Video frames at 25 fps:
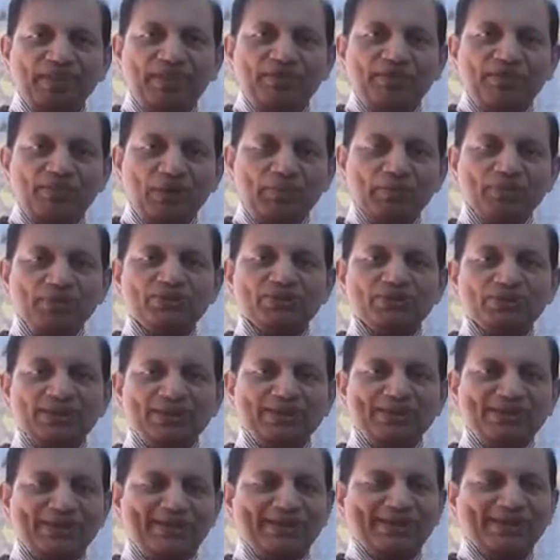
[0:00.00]
So obviously
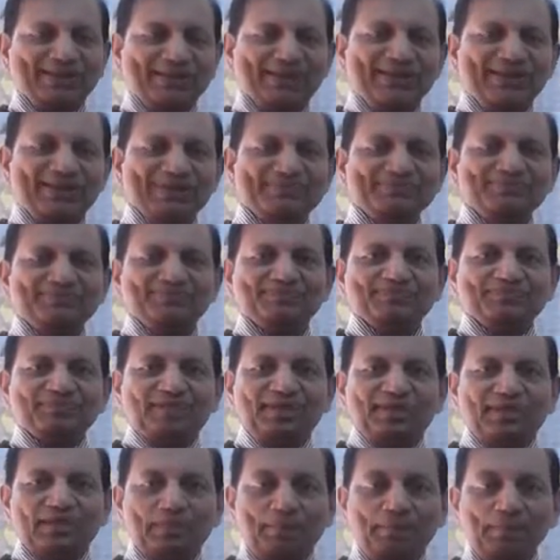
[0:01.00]
they are the
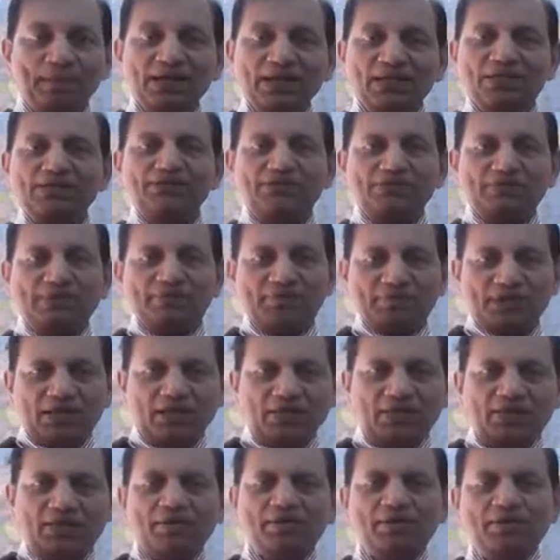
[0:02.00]
pillars of
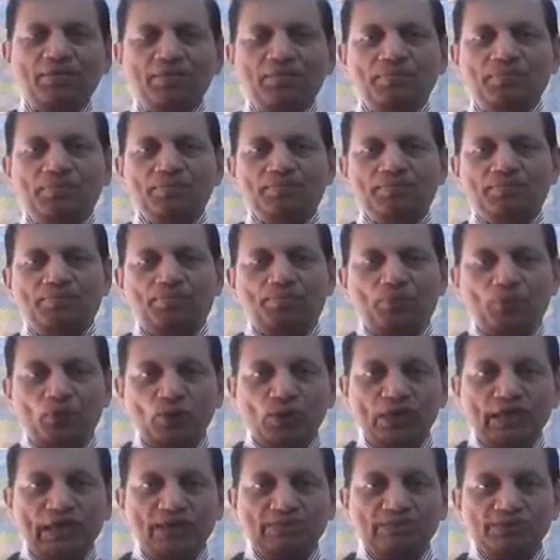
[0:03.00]
the
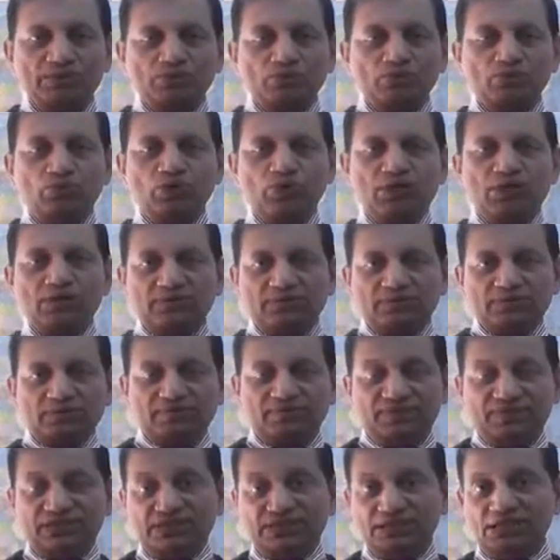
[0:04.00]
programs who are
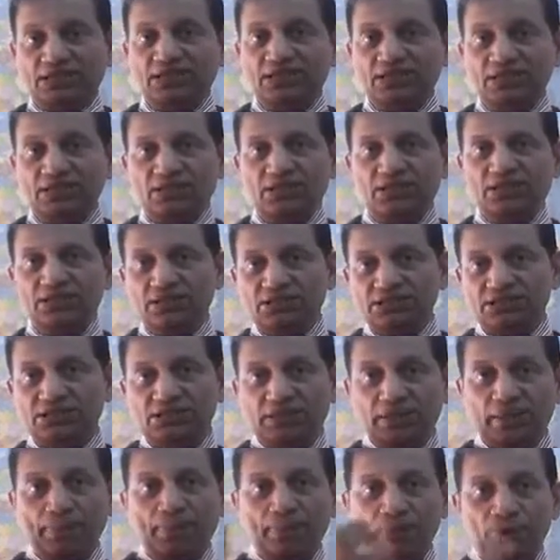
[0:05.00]
visiting and
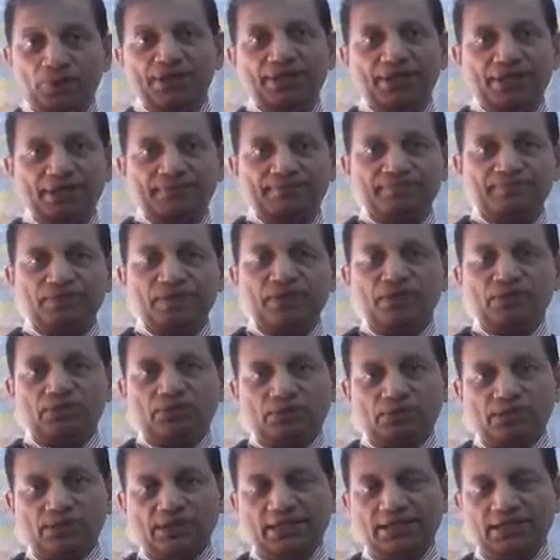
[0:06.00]
reporting,
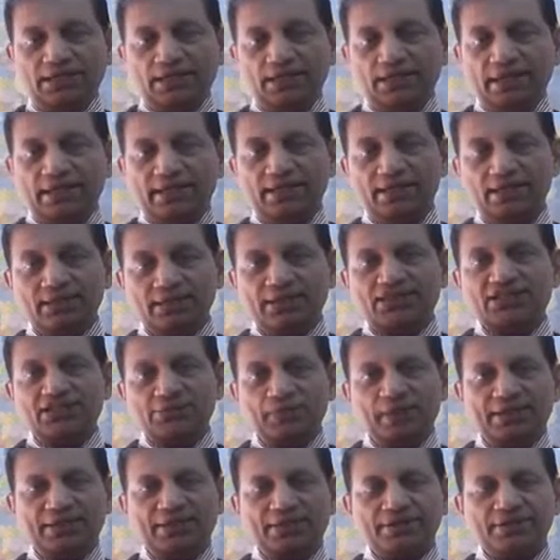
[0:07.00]
so they like an
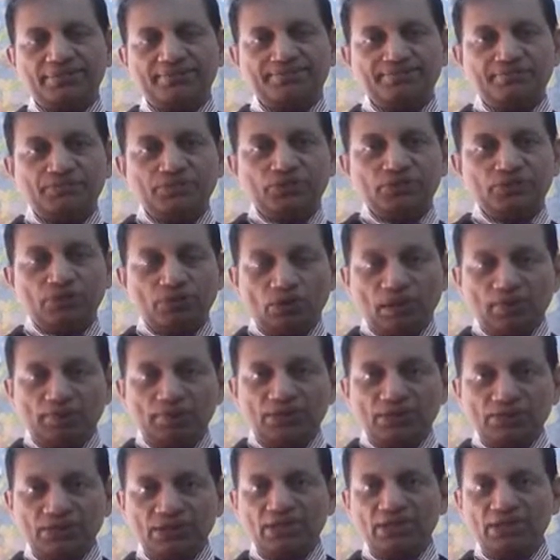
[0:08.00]
inspector. So
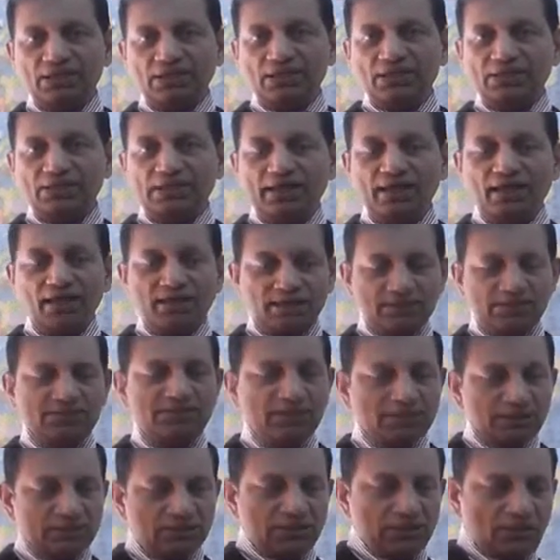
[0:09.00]
obviously they are
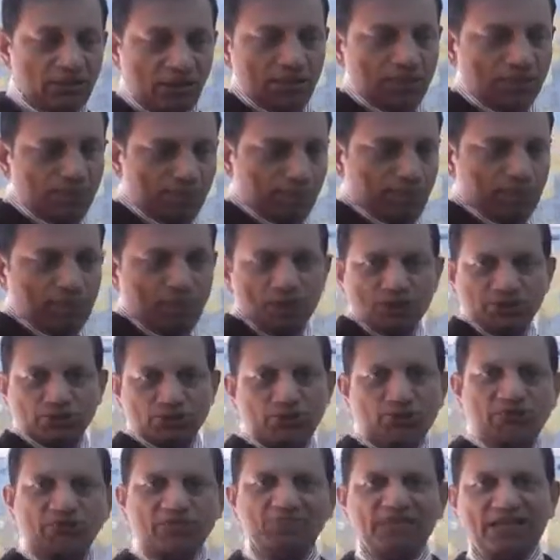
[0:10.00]
just not
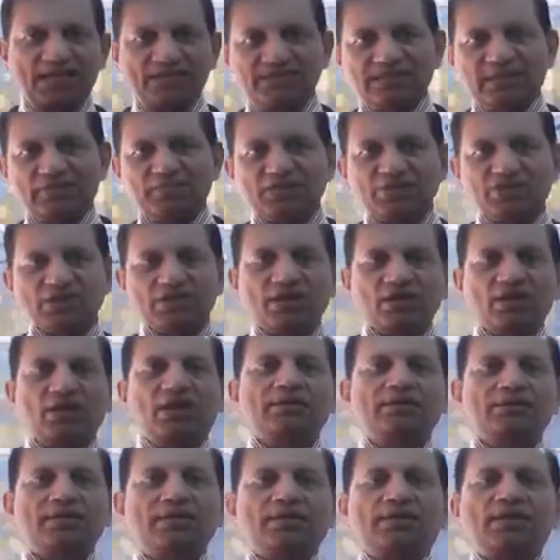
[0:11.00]
passed out from the examination hall
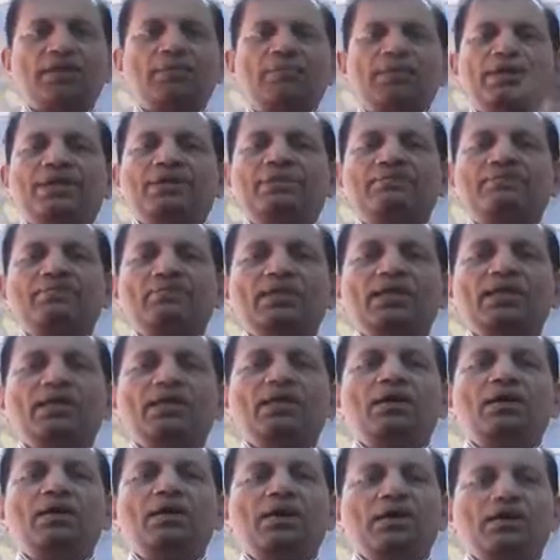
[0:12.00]
and then coming
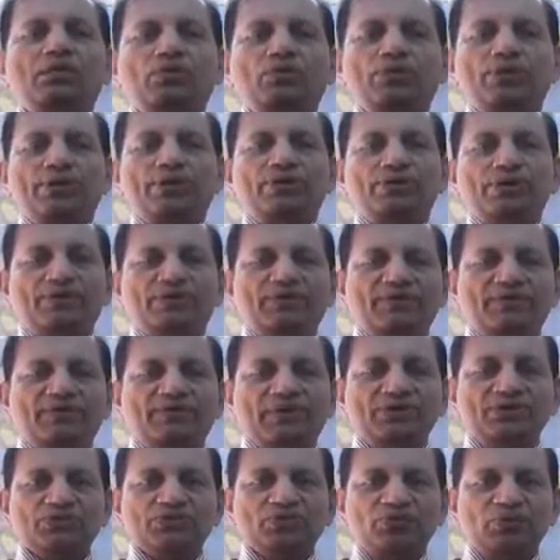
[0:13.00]
and going to the
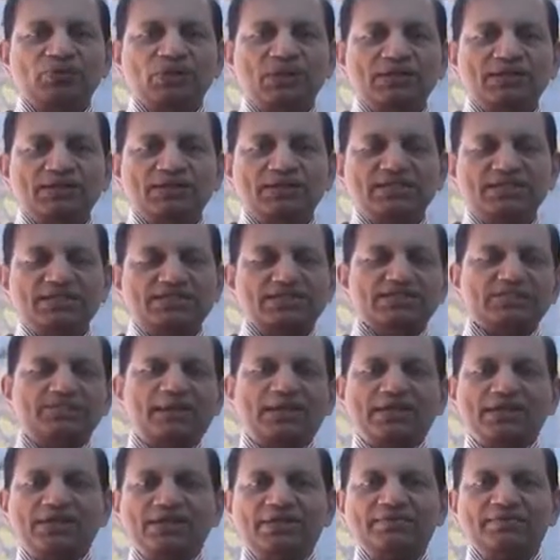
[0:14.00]
different school and then
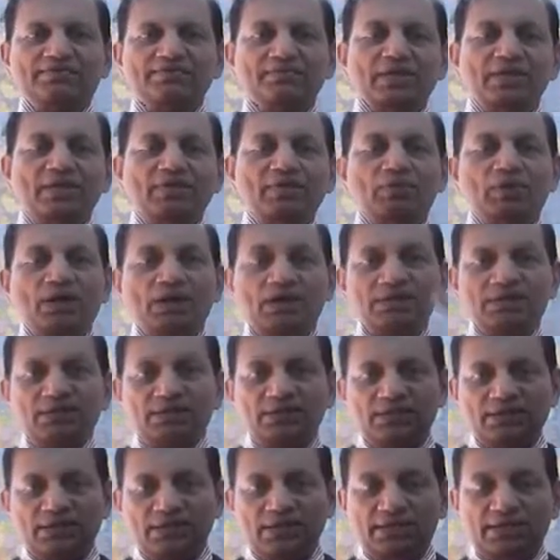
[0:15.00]
inspecting, where
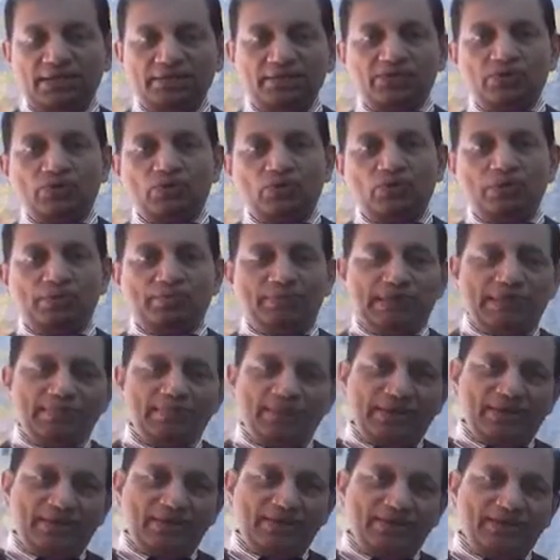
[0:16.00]
the head of the school
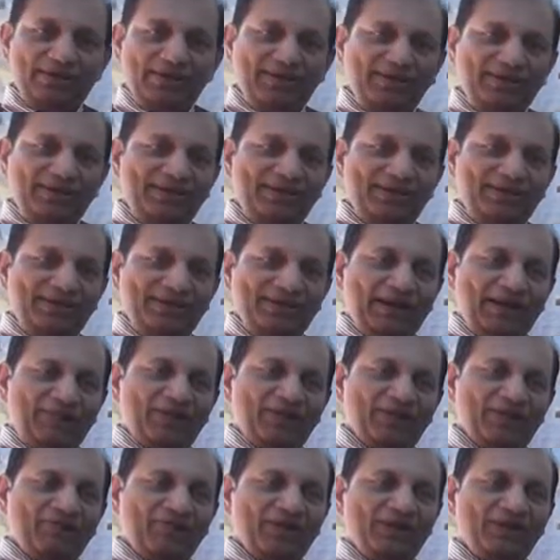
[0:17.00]
maybe
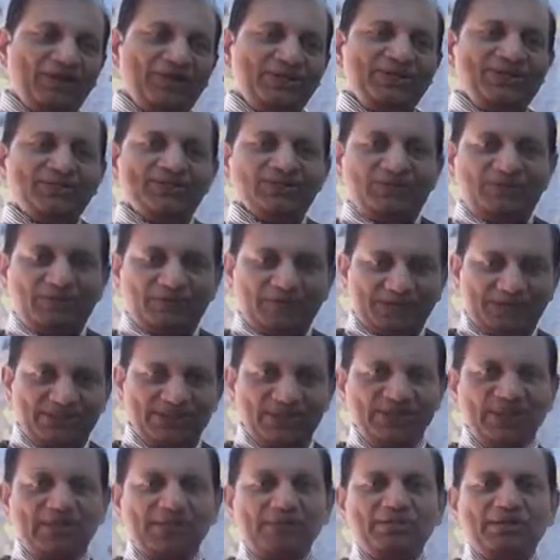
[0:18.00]
after 40 years of
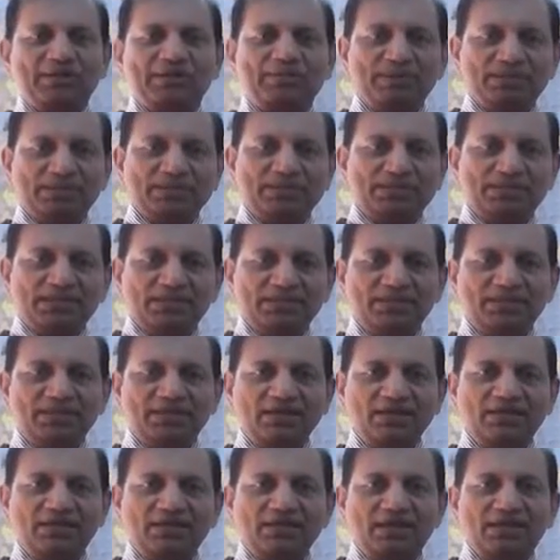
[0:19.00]
teaching he may be sitting
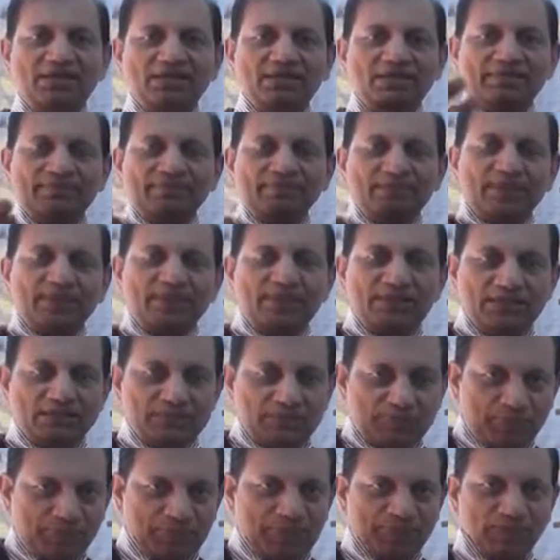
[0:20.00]
there, and
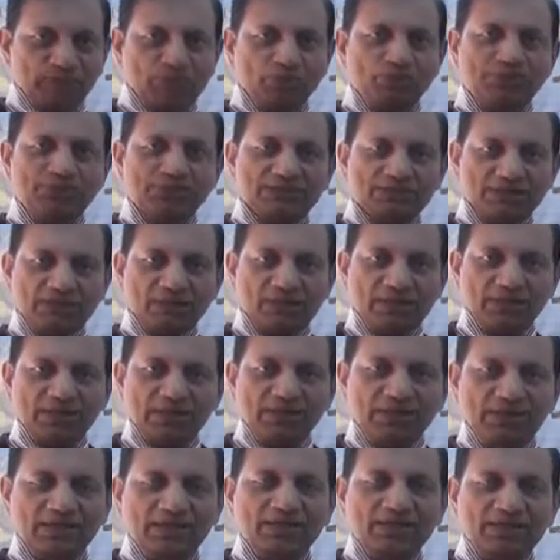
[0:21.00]
this person who is not
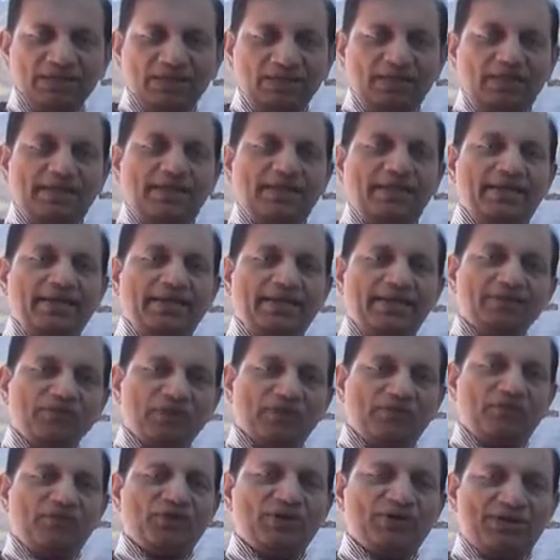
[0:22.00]
even the age
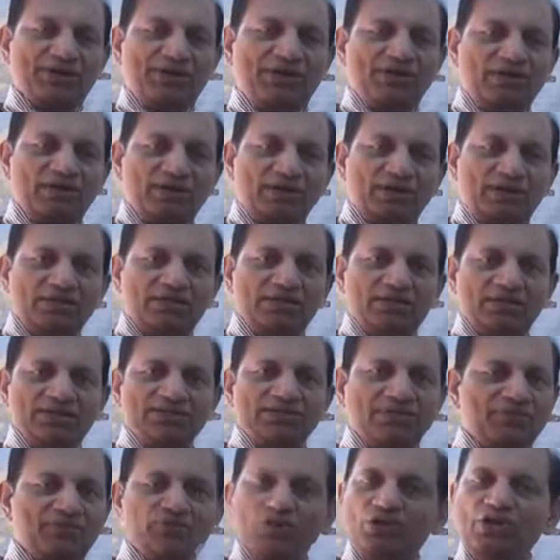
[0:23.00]
of 40 or at the
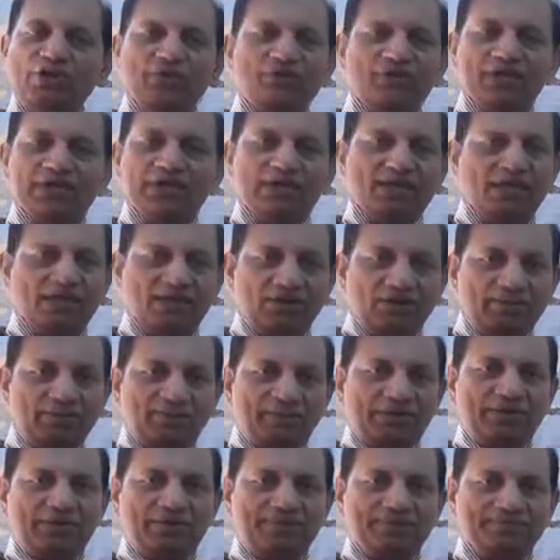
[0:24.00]
age of 25 he cannot
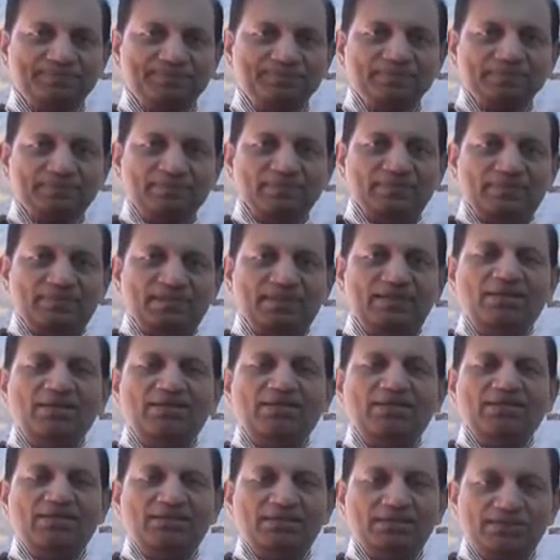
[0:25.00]
become
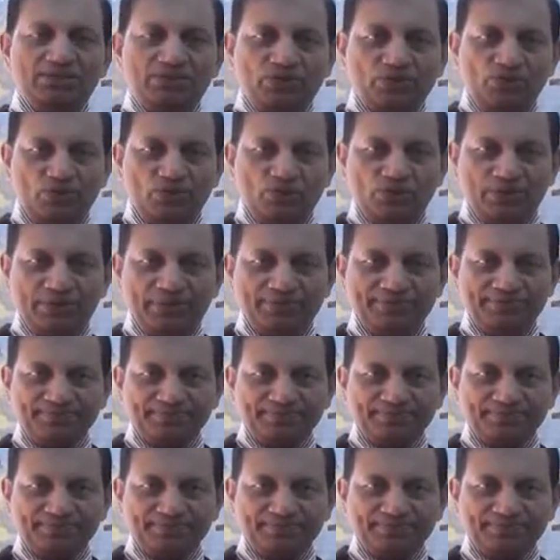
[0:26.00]
in this role.